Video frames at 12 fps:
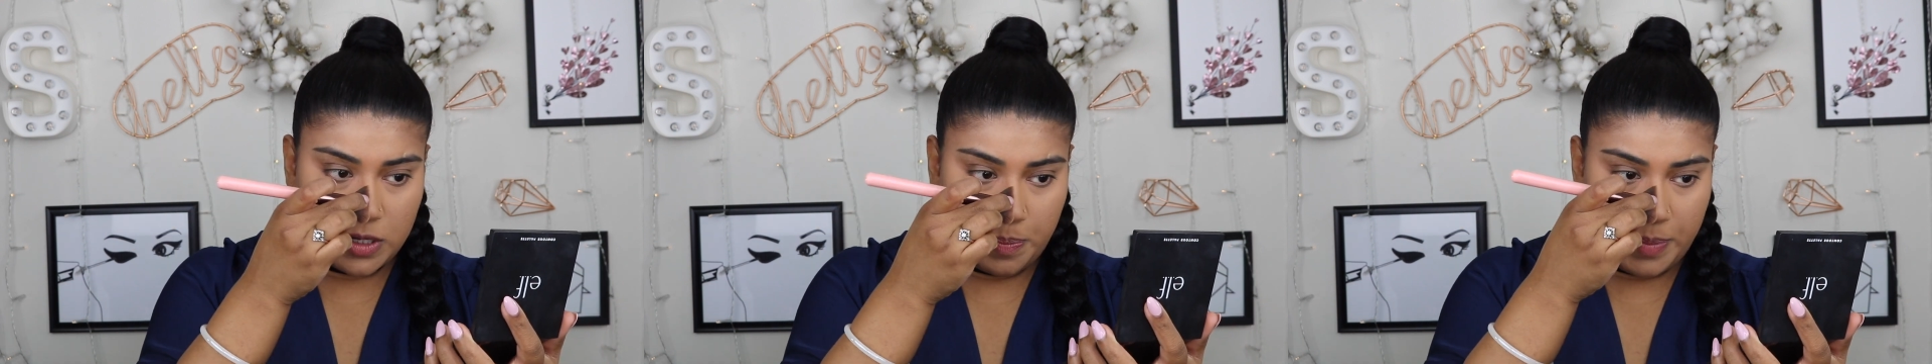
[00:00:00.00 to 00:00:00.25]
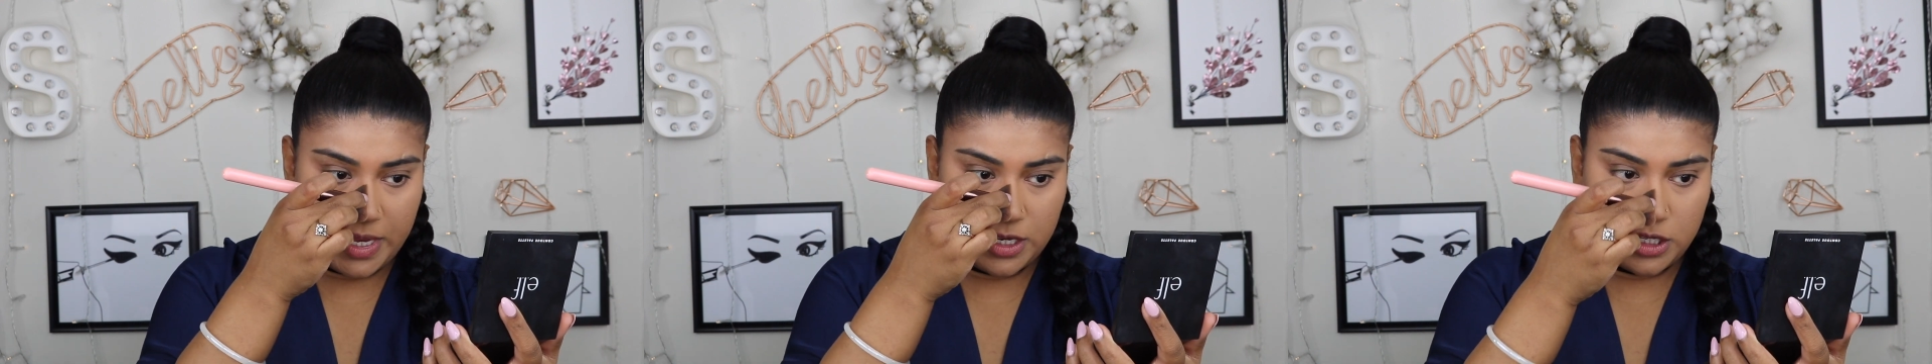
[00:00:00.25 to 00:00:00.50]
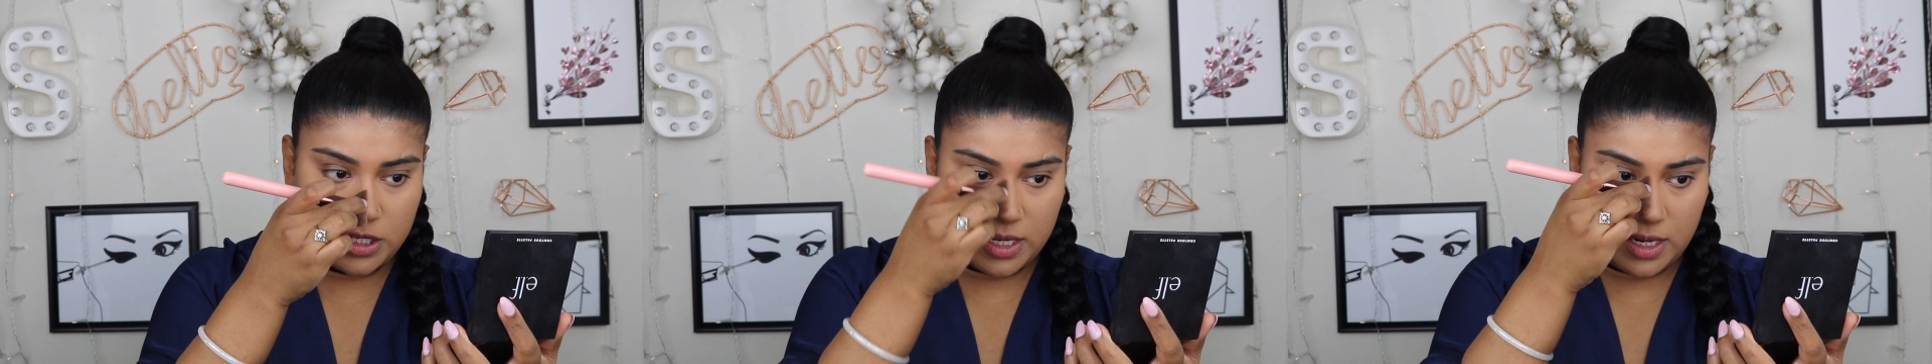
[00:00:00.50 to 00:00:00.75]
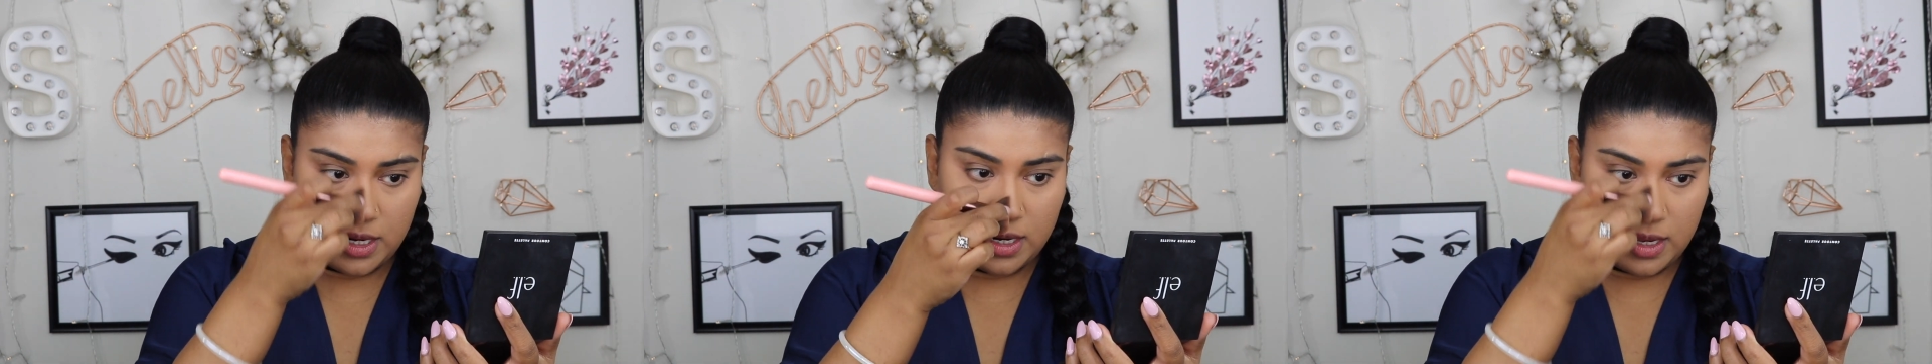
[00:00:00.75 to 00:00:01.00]
to pinch
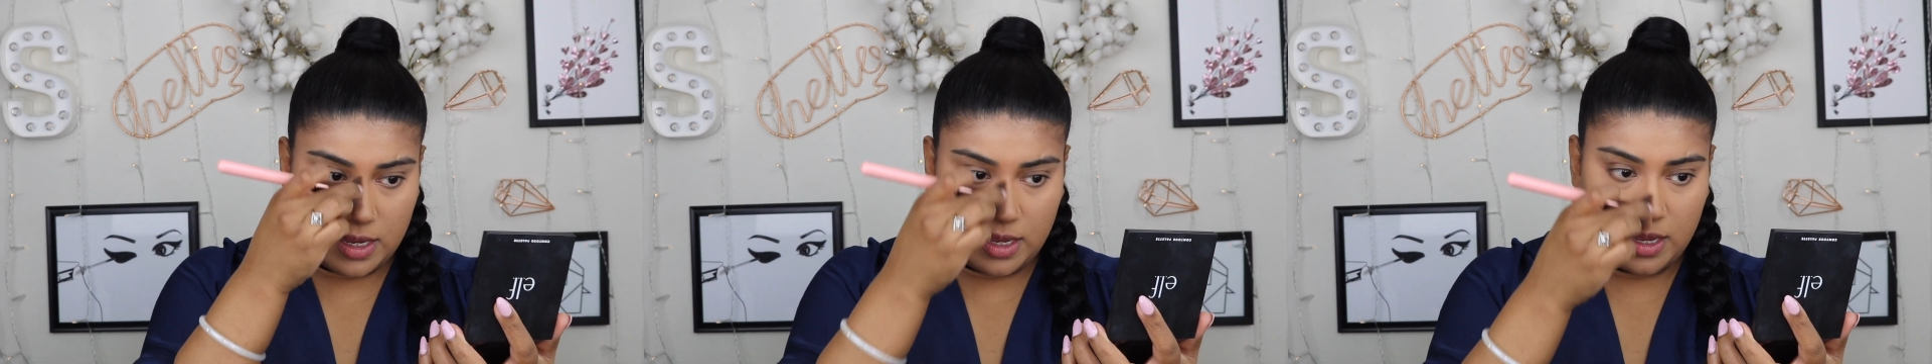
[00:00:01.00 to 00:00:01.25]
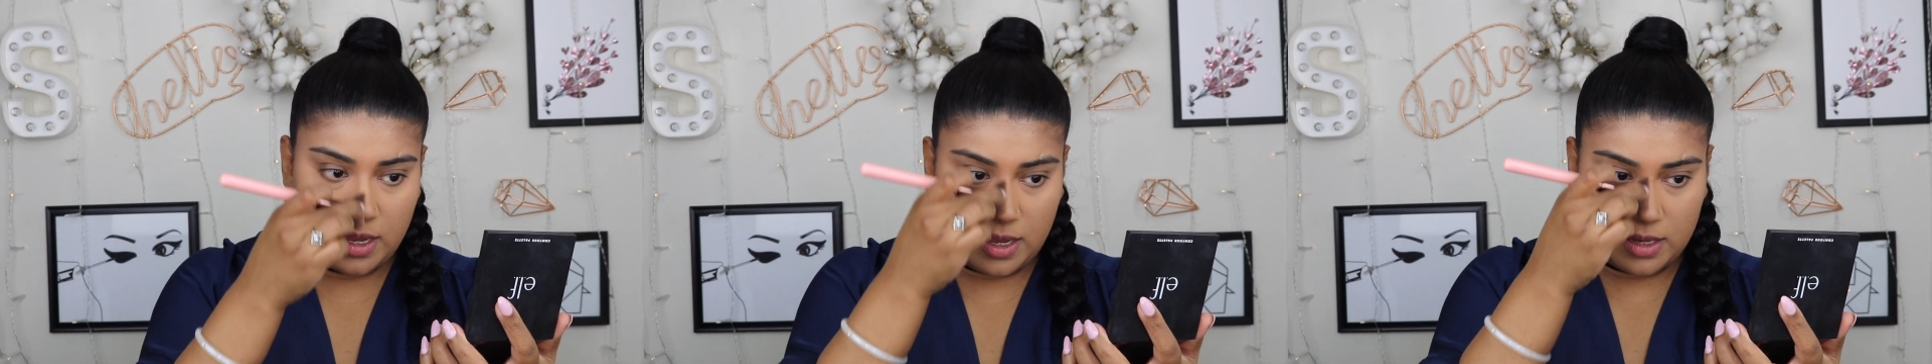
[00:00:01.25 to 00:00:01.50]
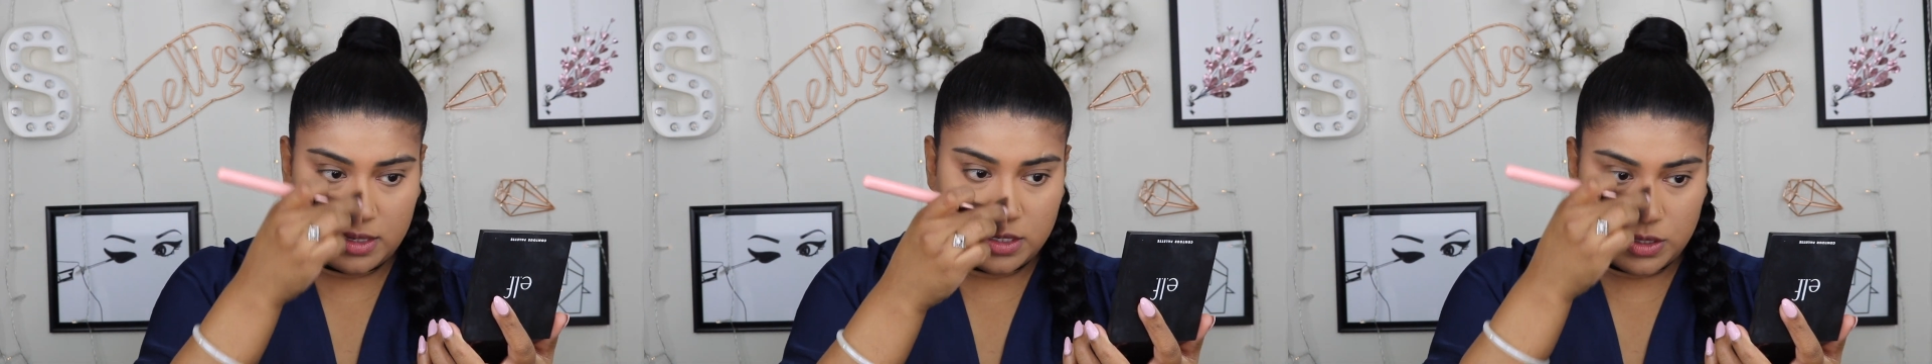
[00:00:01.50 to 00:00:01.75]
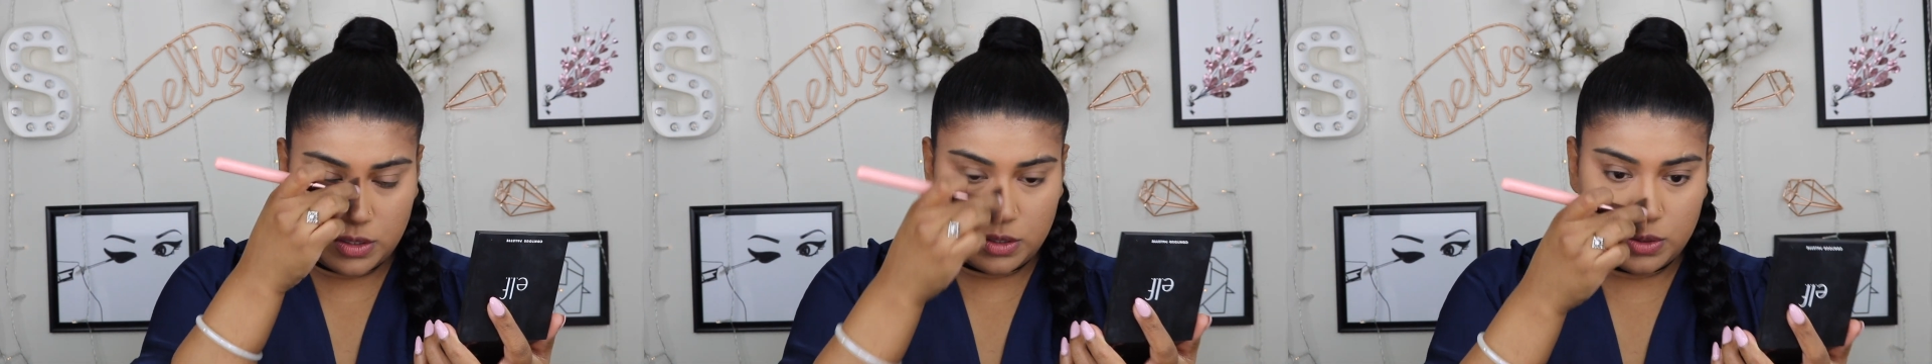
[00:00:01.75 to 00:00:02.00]
it and
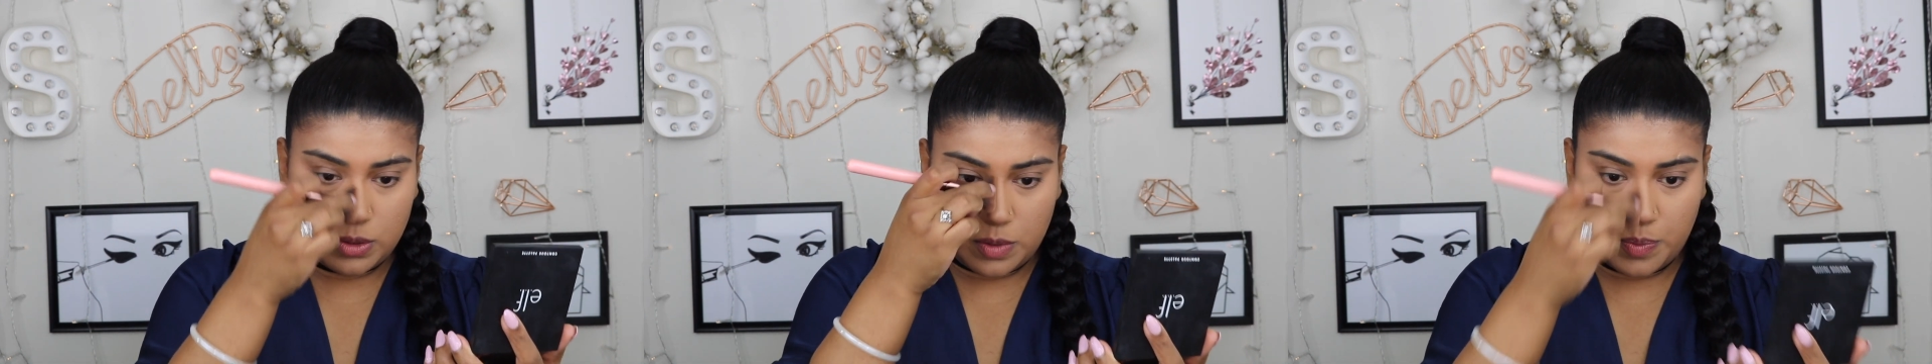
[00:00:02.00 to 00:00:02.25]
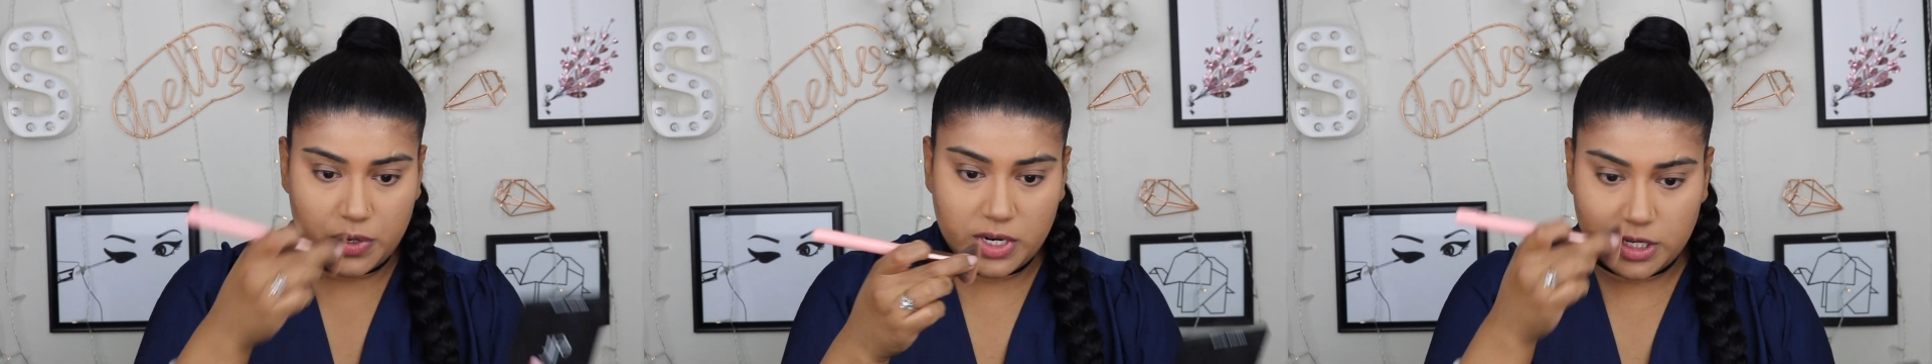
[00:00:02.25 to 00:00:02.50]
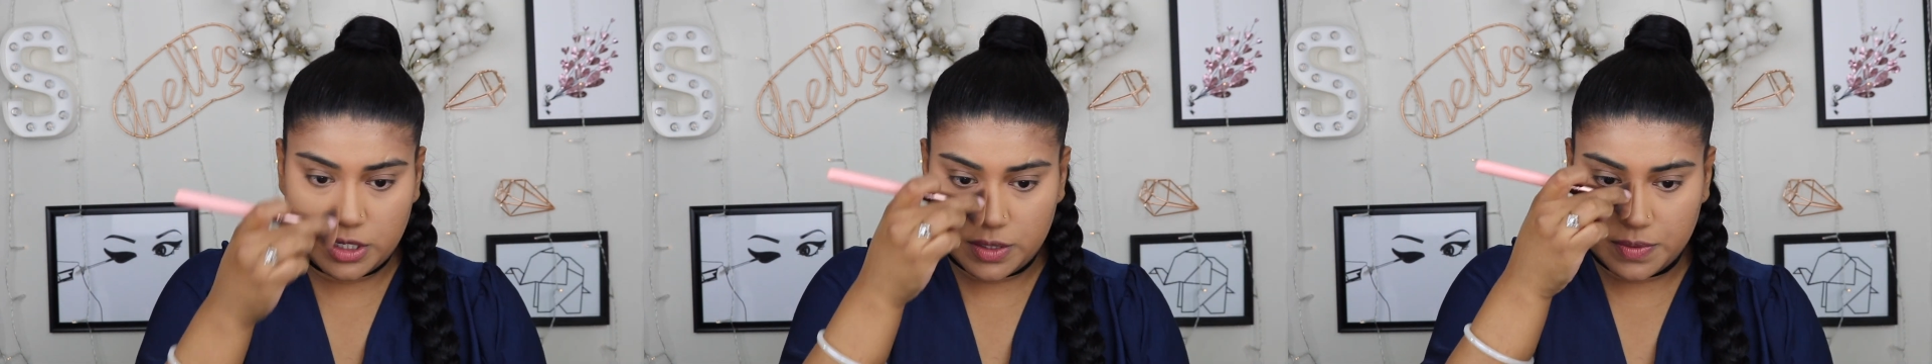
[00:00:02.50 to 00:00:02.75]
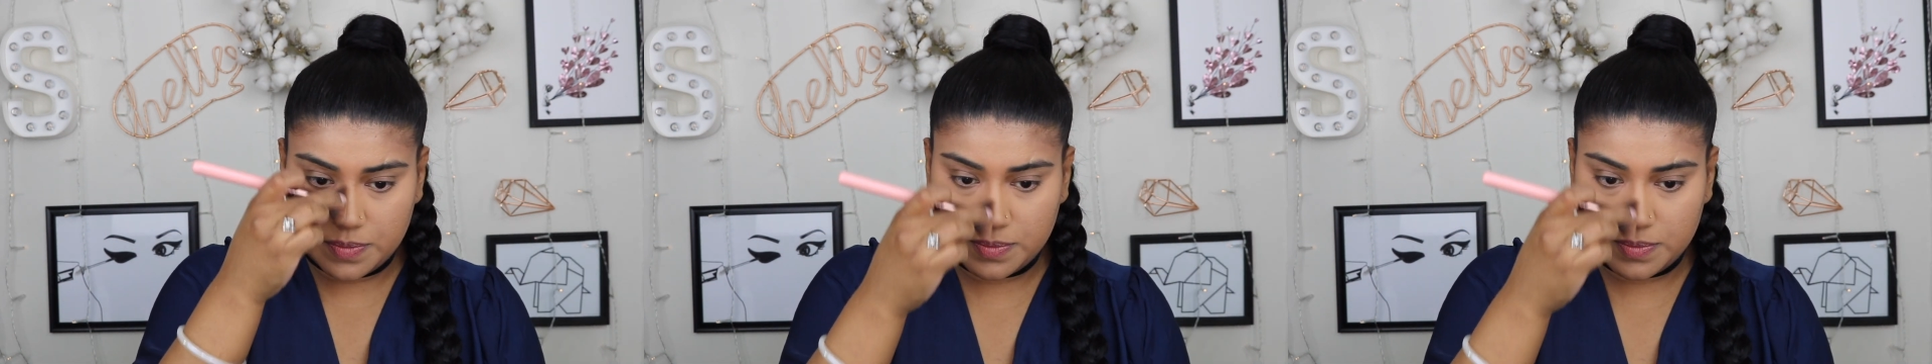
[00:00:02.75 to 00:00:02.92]
just do the bridge.